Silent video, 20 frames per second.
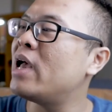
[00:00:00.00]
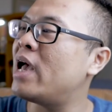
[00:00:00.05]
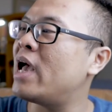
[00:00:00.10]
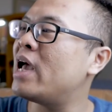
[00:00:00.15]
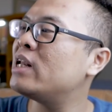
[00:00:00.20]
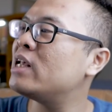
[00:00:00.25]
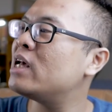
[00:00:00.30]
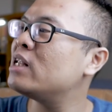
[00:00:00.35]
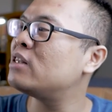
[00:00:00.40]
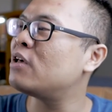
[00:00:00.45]

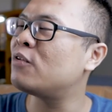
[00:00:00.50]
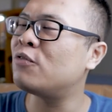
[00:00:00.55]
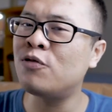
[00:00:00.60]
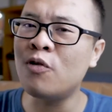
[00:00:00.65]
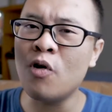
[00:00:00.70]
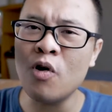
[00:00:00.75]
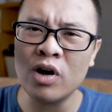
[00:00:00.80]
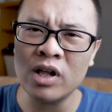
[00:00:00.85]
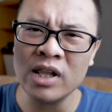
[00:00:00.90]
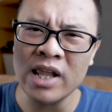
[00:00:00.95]
And then the
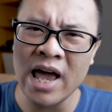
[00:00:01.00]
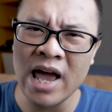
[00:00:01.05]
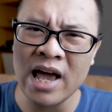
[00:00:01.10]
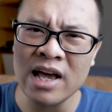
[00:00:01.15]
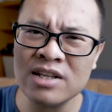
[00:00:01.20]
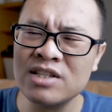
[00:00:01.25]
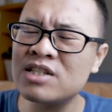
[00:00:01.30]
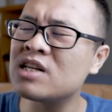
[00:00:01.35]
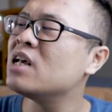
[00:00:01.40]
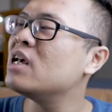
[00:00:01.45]
focal
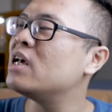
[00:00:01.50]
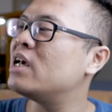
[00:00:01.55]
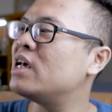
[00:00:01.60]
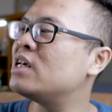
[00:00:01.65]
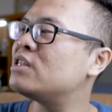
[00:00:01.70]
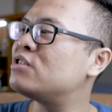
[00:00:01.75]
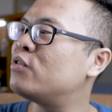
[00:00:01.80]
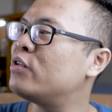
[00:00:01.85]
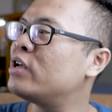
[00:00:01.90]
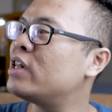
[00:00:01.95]
length
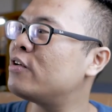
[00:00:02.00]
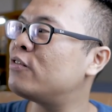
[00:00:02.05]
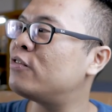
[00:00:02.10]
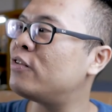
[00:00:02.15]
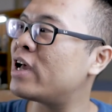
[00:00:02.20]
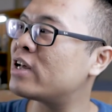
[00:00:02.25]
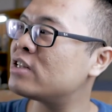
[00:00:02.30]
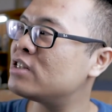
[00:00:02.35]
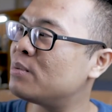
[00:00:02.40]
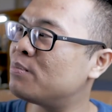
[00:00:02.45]
is really
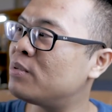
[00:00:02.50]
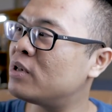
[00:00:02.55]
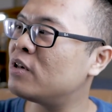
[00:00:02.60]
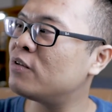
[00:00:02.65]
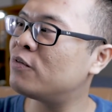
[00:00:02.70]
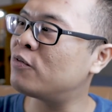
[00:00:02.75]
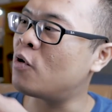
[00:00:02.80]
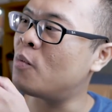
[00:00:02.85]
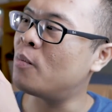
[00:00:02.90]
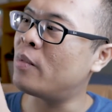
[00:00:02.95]

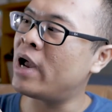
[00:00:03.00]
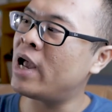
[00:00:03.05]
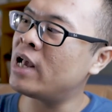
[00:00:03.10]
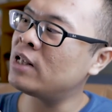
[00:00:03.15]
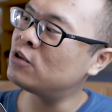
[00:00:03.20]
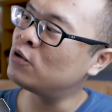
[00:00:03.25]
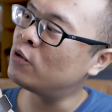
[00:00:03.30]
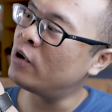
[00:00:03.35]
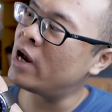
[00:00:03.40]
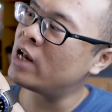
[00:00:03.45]
flexible from
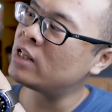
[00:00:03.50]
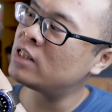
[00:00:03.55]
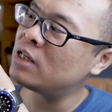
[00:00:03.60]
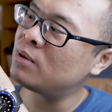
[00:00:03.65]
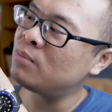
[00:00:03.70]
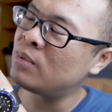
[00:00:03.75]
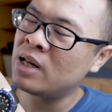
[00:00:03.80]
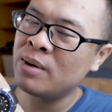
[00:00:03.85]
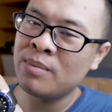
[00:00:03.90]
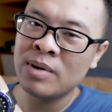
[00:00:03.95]

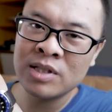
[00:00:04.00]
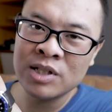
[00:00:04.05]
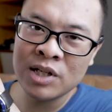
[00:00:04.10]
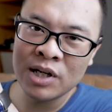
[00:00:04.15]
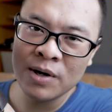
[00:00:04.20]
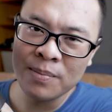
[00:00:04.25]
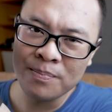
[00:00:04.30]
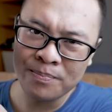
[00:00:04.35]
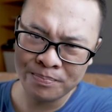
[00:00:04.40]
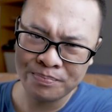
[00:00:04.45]

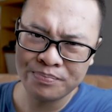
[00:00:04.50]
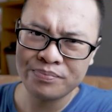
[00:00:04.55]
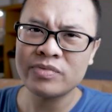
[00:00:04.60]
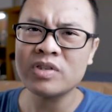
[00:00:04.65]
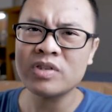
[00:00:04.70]
8-18mm.